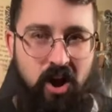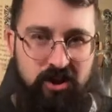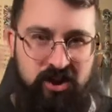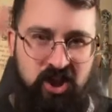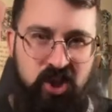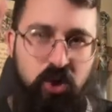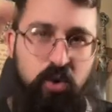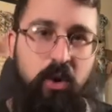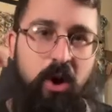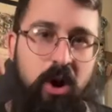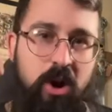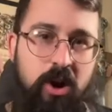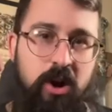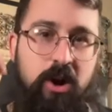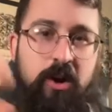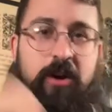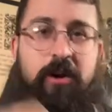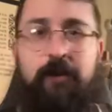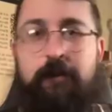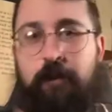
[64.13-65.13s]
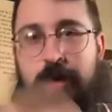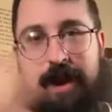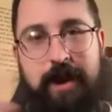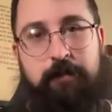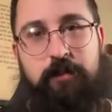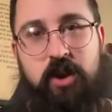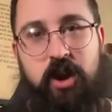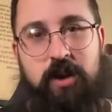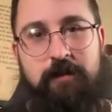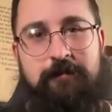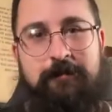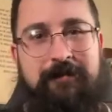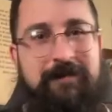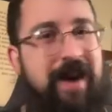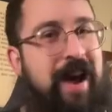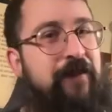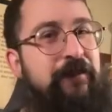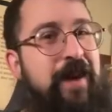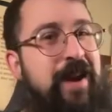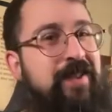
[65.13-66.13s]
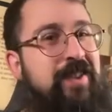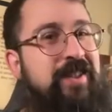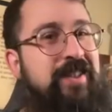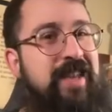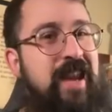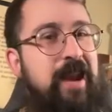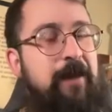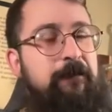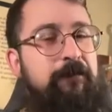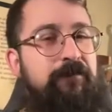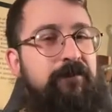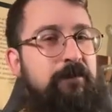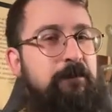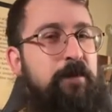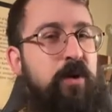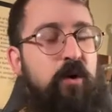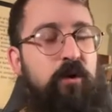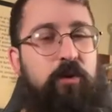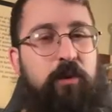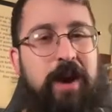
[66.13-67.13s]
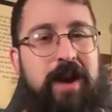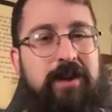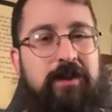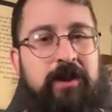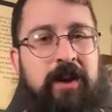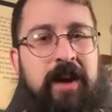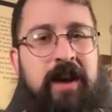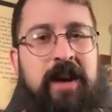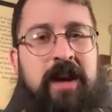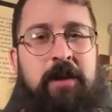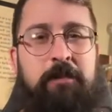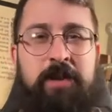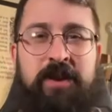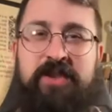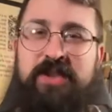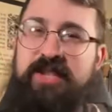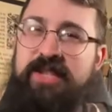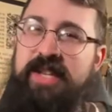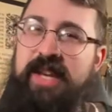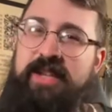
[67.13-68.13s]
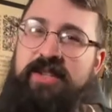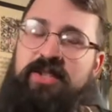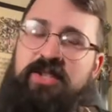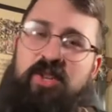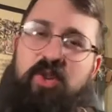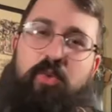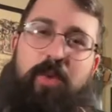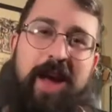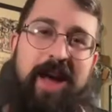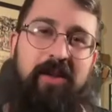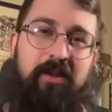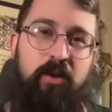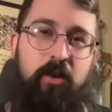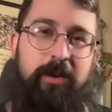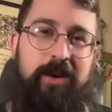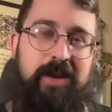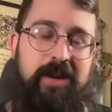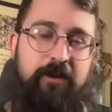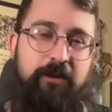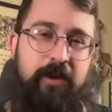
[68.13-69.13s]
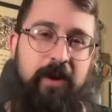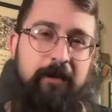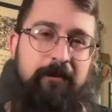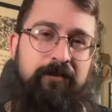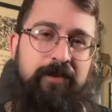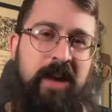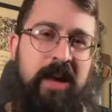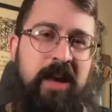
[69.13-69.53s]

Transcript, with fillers: too hard for Guard. I fight the same both ways, but the sticks do weigh a little bit different.